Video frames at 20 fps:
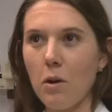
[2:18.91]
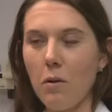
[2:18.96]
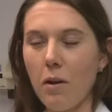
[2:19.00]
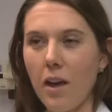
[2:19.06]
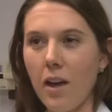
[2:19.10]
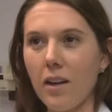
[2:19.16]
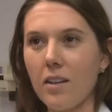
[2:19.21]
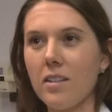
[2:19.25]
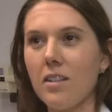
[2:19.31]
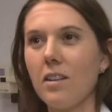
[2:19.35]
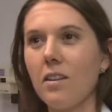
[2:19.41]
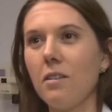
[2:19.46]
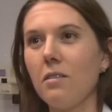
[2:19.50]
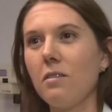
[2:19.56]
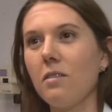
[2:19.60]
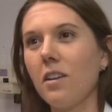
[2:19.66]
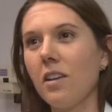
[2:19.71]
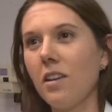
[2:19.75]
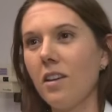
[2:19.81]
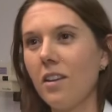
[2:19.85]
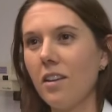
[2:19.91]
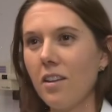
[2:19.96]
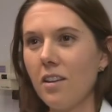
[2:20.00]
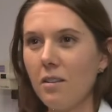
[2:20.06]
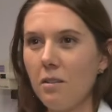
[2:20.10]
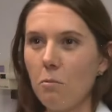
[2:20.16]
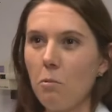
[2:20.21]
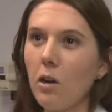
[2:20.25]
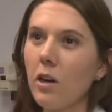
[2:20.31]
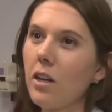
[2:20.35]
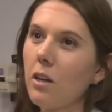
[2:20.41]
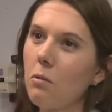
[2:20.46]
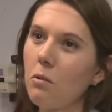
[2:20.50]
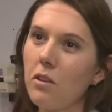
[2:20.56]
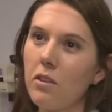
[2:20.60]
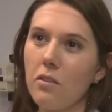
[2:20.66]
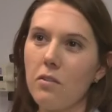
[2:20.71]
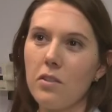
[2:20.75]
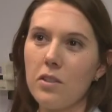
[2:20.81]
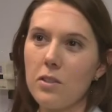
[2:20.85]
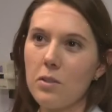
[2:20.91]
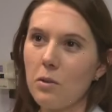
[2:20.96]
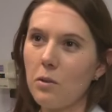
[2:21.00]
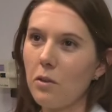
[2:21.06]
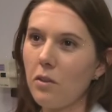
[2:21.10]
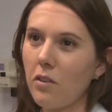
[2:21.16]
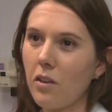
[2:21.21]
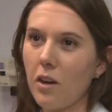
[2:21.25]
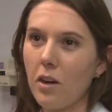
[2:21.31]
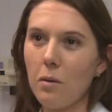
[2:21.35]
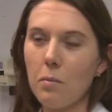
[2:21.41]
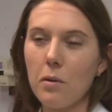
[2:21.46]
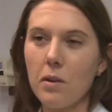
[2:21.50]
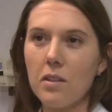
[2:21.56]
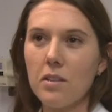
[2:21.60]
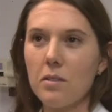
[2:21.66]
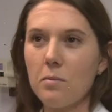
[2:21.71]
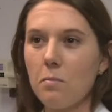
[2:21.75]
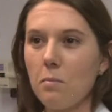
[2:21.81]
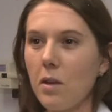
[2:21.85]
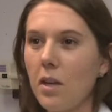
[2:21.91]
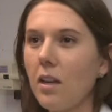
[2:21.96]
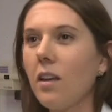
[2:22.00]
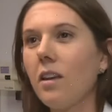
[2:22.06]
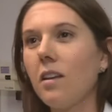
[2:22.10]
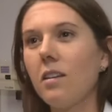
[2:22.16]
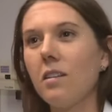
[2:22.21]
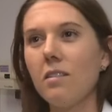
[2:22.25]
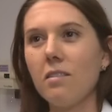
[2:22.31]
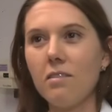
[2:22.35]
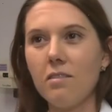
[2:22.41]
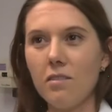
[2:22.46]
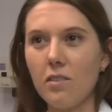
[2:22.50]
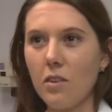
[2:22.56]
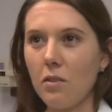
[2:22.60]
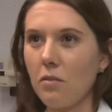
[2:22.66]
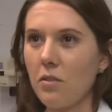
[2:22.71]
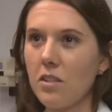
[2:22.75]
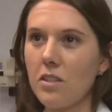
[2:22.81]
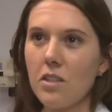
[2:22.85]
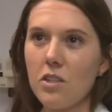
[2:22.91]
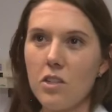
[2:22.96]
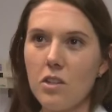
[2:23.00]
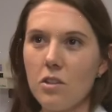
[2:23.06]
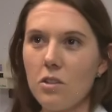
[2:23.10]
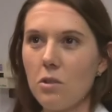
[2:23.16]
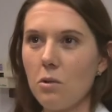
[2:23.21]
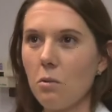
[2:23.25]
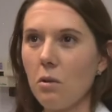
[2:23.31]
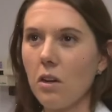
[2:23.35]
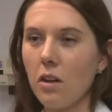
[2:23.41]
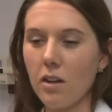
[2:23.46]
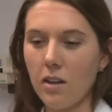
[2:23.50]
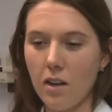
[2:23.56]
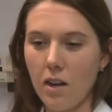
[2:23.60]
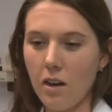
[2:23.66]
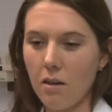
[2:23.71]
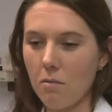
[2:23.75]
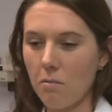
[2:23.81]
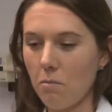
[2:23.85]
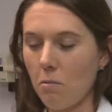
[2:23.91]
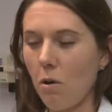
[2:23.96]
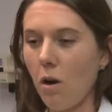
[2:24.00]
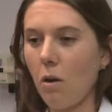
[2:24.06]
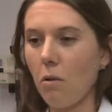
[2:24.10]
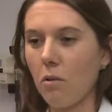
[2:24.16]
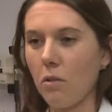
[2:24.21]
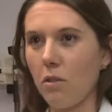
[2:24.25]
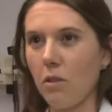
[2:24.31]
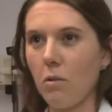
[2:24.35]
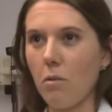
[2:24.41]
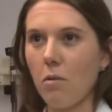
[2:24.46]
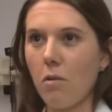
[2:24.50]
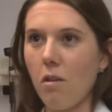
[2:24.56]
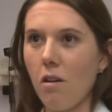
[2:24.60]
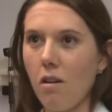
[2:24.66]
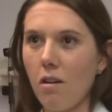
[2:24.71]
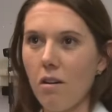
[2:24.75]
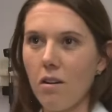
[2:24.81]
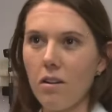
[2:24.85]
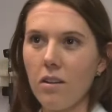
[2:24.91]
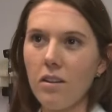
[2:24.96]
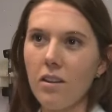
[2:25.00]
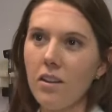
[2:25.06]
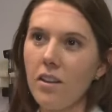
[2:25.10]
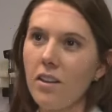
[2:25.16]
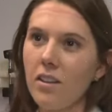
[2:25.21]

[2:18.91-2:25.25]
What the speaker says: proactive, working with a physical therapist, meeting the physicians who are going to kind of walk with you along